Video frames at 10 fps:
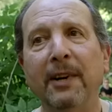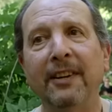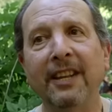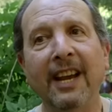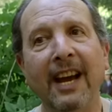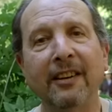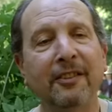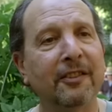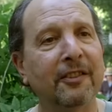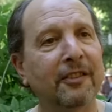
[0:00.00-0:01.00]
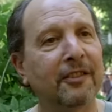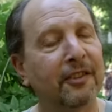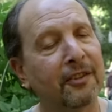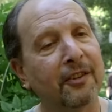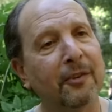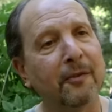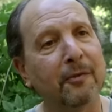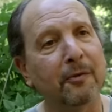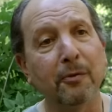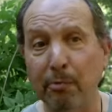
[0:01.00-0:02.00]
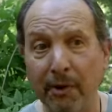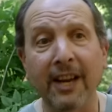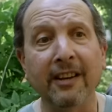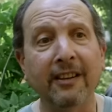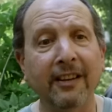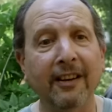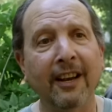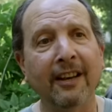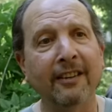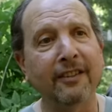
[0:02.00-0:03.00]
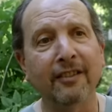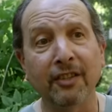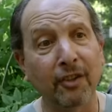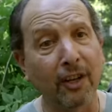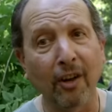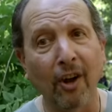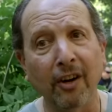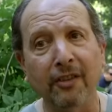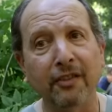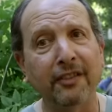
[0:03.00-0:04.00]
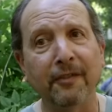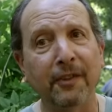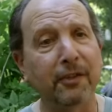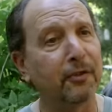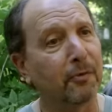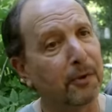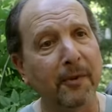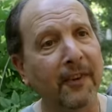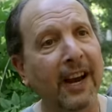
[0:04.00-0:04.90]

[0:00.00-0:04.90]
but the actors are so great, and it's such a large and diverse group of